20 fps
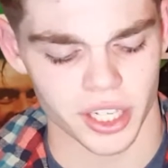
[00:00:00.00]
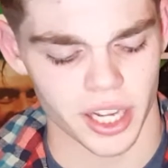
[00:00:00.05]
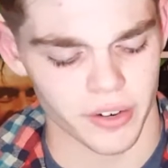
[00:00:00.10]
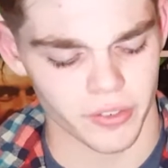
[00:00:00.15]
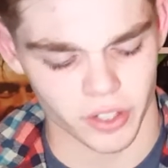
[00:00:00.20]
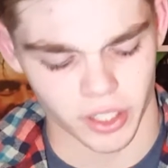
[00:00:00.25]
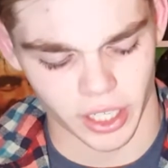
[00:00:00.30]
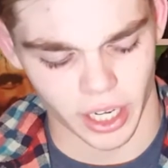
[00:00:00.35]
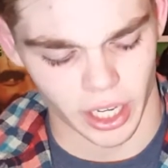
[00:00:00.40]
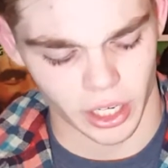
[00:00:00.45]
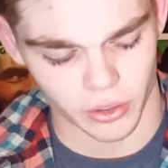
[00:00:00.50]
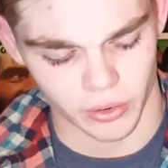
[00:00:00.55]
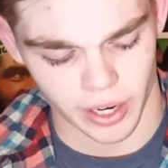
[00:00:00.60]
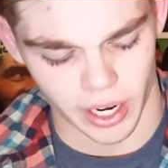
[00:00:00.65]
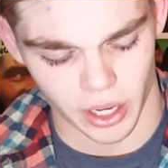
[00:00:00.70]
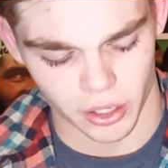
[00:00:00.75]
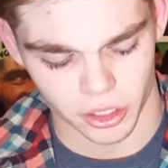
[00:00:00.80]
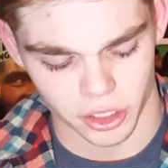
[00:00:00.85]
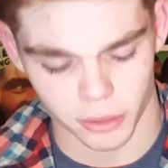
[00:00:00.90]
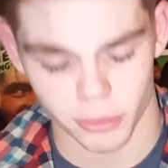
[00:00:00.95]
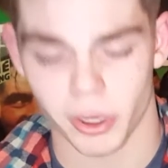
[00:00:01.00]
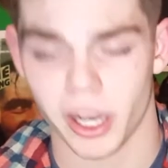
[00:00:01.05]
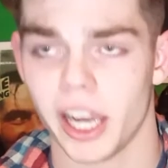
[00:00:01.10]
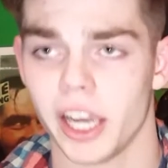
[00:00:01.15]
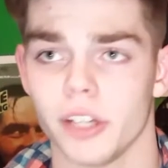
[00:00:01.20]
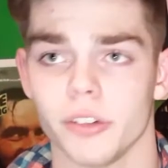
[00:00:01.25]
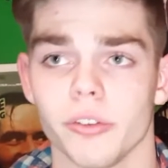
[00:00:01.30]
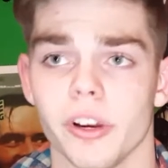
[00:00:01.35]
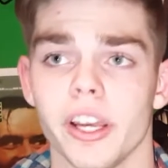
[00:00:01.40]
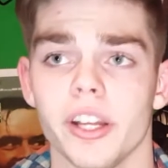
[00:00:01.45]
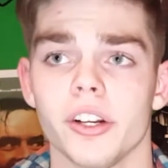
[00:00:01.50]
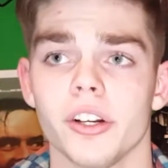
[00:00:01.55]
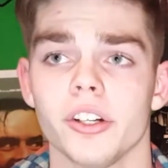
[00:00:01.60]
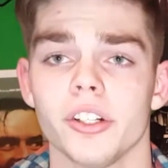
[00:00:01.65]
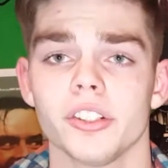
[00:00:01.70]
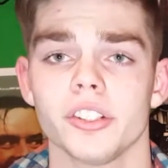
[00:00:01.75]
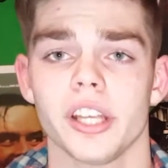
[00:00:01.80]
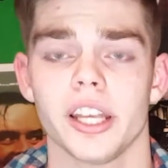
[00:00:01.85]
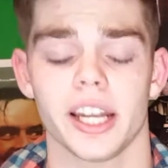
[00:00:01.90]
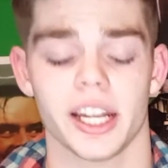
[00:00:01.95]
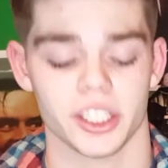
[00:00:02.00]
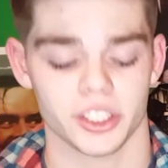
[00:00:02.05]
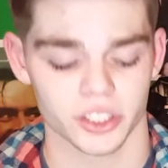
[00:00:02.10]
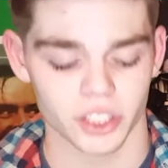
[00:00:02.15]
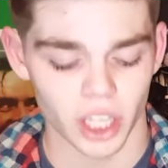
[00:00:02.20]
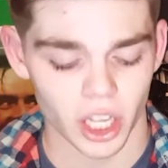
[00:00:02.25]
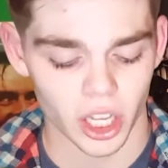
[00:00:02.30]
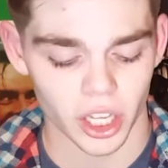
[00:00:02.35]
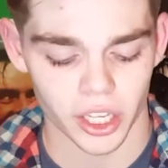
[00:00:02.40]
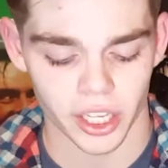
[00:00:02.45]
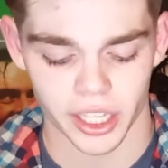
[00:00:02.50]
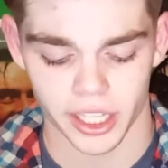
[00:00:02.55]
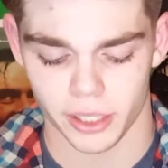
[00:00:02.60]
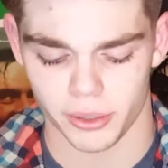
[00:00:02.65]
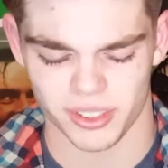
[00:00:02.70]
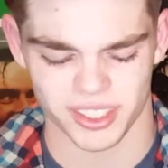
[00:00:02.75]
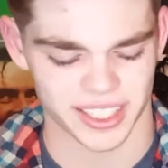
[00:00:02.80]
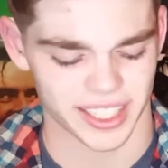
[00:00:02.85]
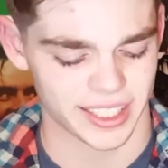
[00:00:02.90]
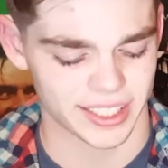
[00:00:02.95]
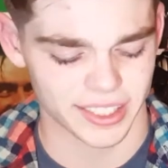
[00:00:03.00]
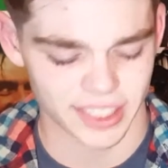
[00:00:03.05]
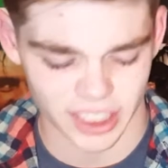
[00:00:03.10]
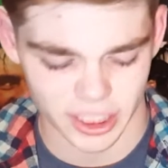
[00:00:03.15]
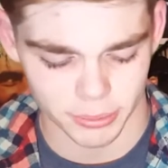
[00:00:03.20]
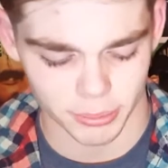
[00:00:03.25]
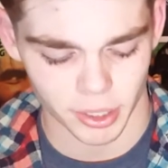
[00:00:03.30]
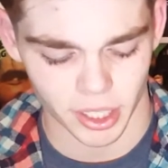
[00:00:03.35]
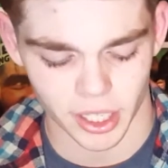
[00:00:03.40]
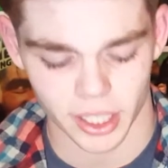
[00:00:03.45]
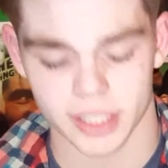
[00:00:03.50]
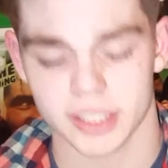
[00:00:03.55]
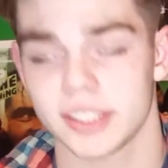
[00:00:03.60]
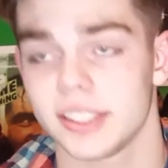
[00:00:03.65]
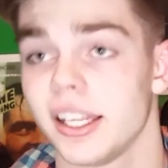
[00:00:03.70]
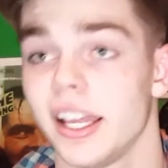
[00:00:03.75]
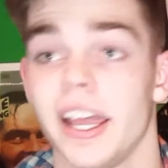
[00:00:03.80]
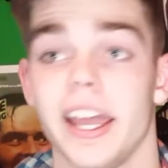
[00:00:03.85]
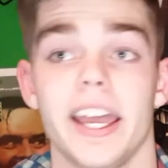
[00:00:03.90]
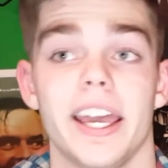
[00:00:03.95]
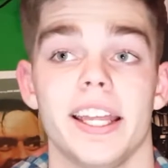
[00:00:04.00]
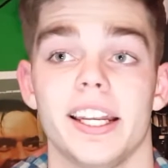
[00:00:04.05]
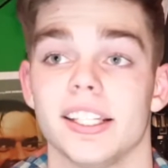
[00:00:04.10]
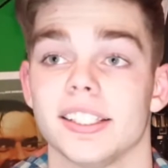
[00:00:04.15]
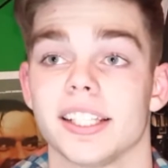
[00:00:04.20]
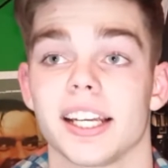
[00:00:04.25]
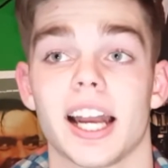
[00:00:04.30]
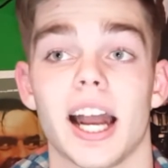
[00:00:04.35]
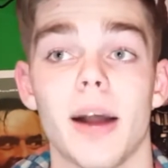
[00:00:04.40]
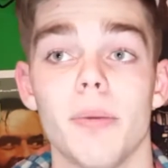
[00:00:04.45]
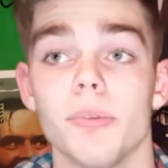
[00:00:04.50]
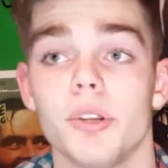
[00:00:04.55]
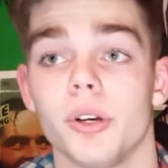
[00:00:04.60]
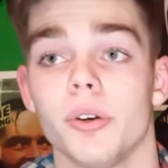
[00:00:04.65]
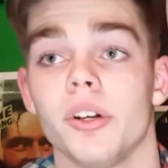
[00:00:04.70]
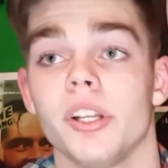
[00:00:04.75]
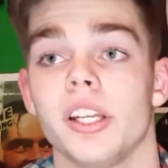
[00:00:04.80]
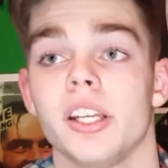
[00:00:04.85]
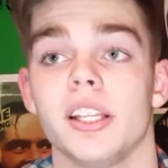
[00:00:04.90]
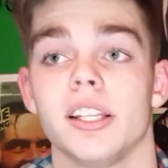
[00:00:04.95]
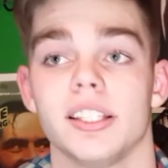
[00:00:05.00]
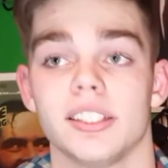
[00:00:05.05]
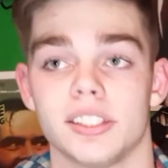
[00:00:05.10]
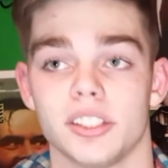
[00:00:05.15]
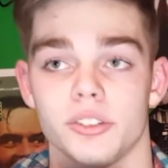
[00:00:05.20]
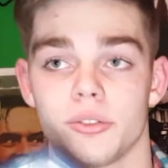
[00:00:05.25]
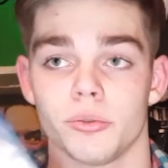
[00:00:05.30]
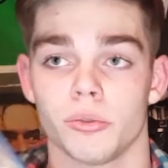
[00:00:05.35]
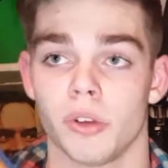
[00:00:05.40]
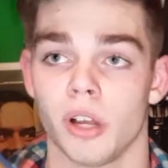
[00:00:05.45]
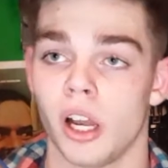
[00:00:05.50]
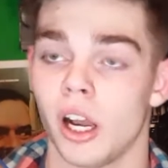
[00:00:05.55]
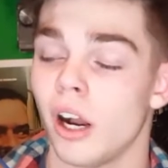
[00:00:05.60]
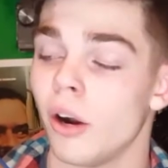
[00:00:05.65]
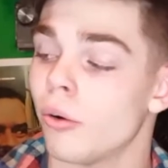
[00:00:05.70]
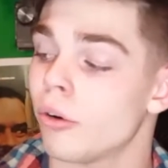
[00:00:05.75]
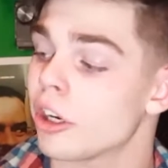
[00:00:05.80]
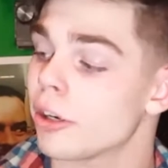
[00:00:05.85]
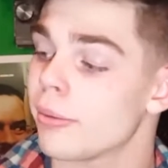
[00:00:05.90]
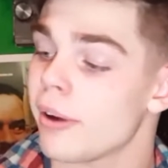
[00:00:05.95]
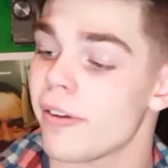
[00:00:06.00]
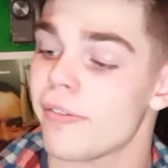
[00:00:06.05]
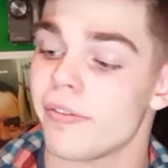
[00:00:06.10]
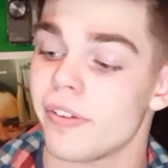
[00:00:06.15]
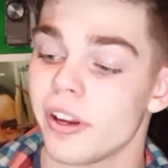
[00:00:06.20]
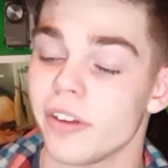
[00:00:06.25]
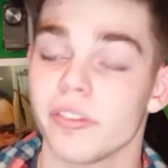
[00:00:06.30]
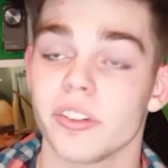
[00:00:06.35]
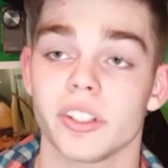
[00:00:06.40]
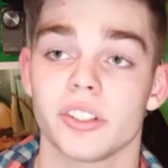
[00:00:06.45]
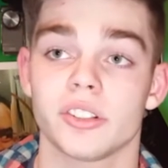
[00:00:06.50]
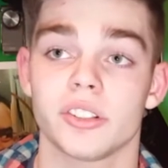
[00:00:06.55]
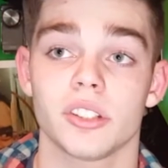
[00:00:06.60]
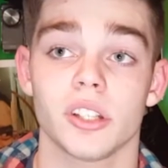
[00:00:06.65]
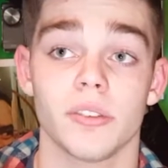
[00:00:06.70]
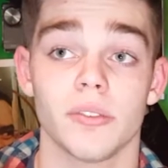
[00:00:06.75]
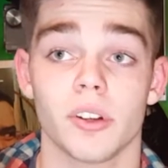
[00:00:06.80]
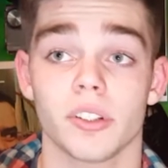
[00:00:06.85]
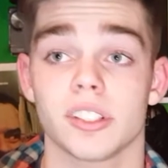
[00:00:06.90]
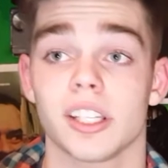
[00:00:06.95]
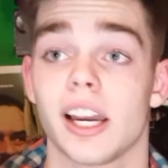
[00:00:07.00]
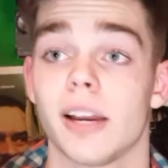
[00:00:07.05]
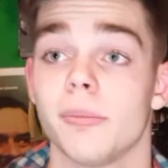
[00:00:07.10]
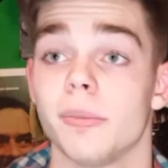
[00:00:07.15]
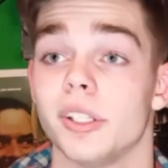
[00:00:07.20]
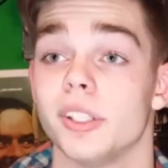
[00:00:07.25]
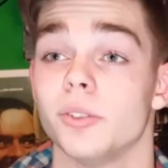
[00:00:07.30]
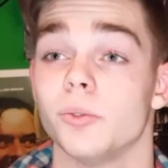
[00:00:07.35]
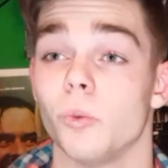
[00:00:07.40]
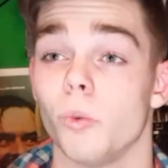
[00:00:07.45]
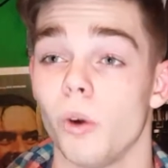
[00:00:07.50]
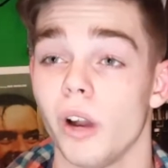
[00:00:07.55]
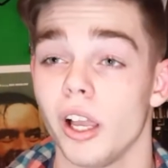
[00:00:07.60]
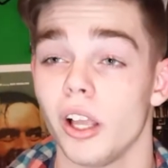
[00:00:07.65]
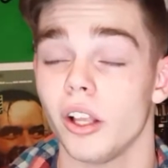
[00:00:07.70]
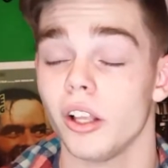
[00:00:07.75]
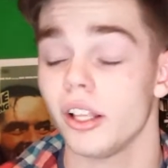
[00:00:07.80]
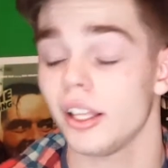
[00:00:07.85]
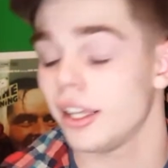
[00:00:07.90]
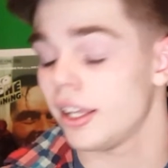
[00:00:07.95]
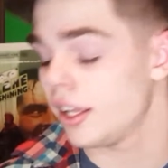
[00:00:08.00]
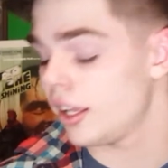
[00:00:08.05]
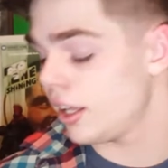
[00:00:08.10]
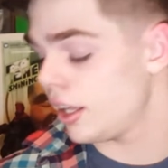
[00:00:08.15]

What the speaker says: never got around to buying Raiders, and I saw it, and it was like $6, and I was like, I'm doing it. This is one of my favorites of all time as well.